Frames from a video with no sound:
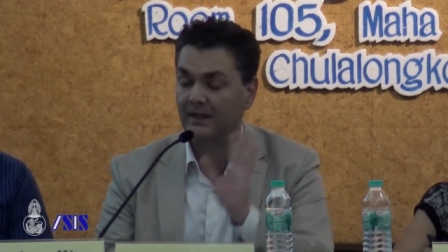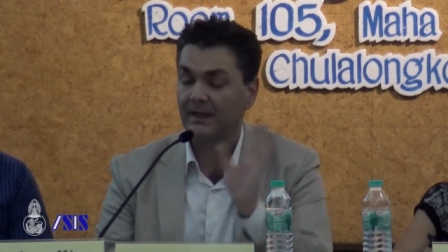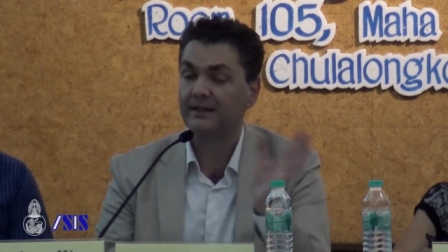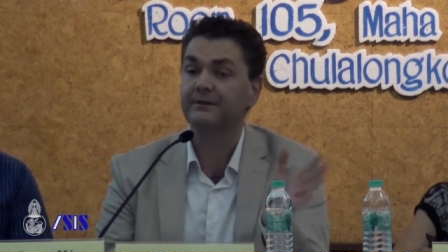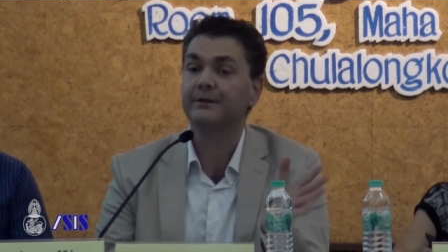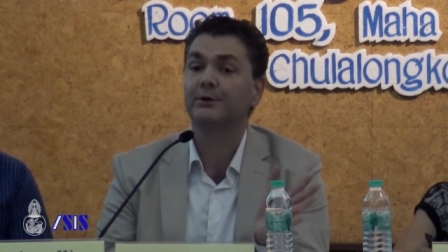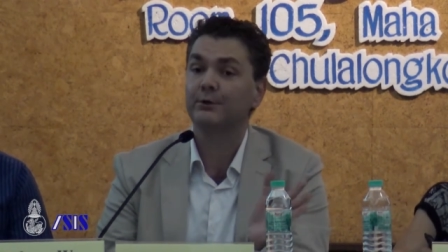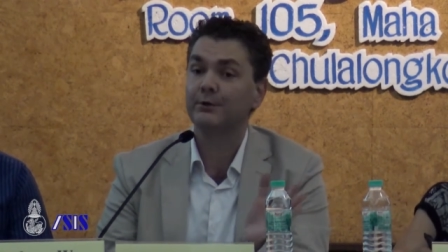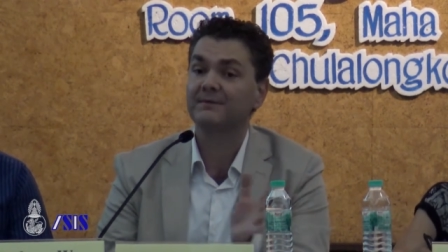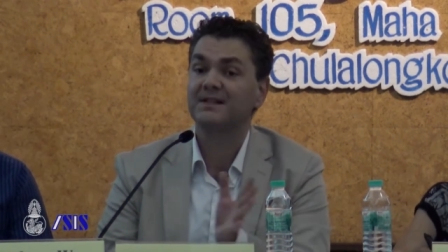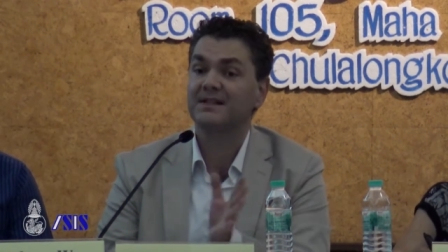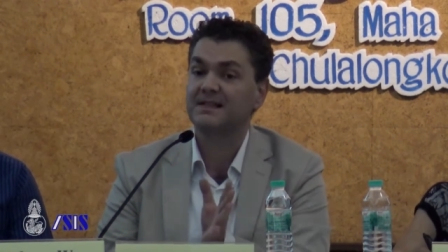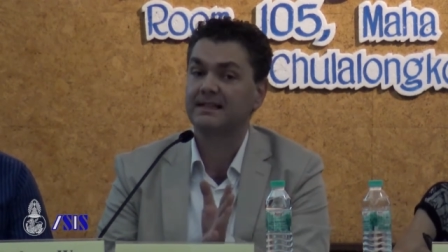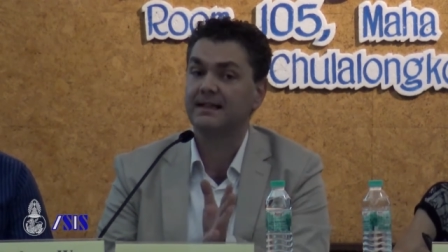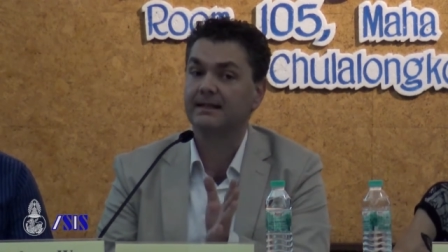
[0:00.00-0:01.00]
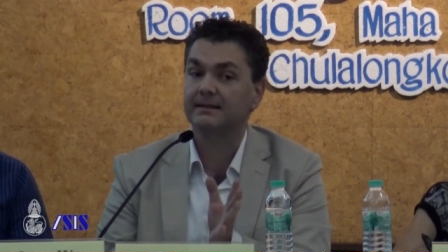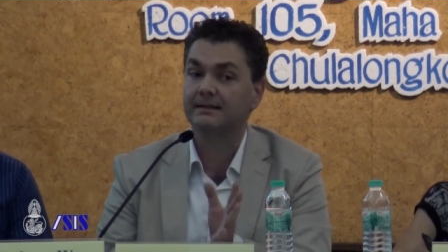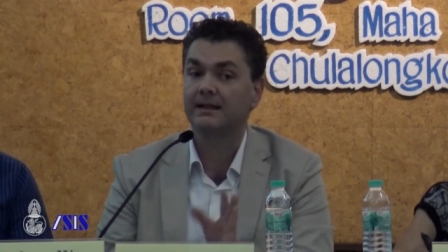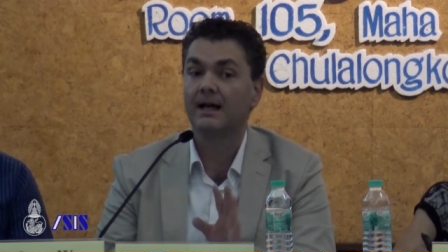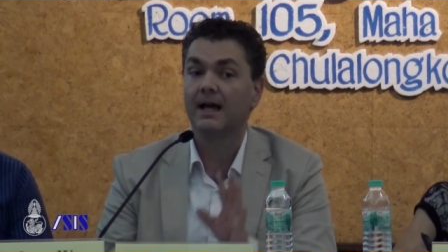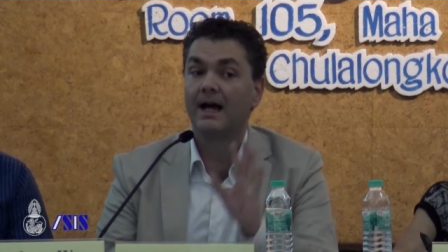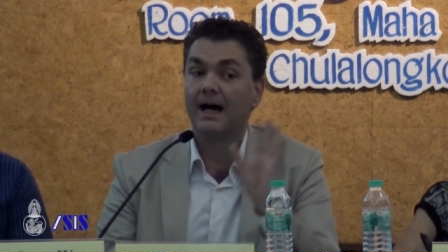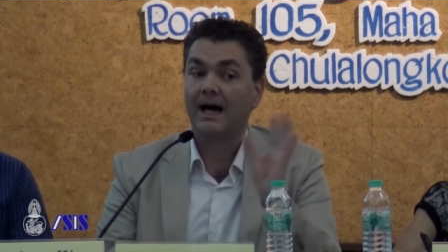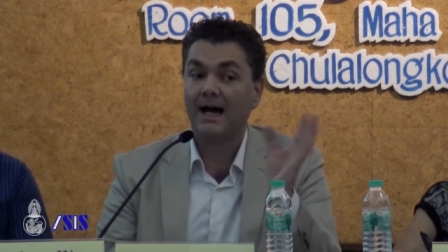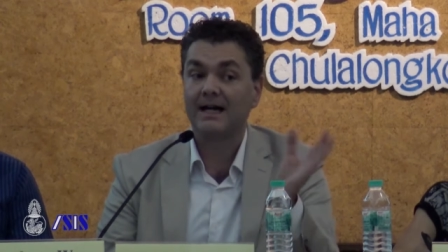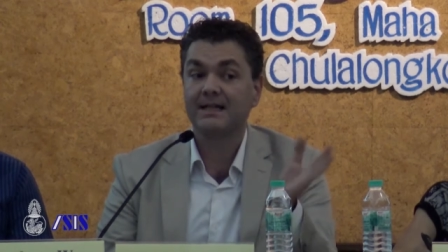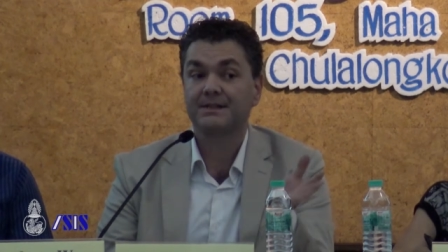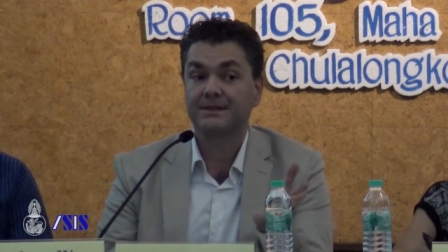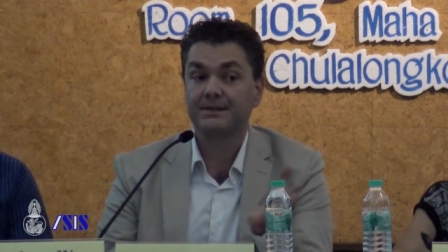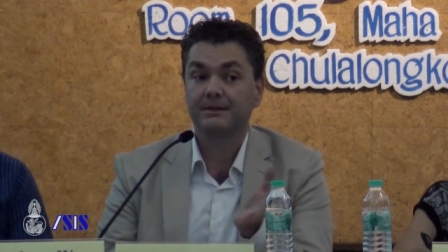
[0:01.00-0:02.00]
and the role of the state
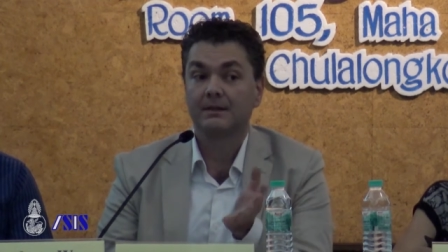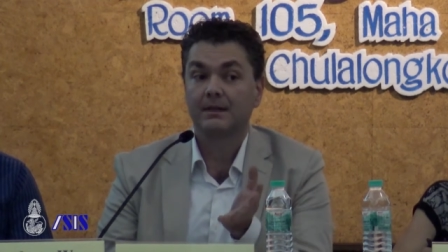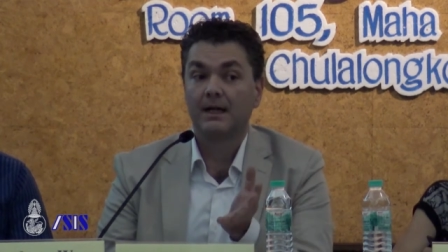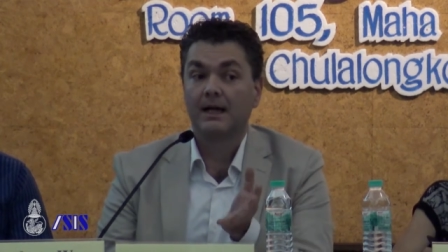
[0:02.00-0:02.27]
as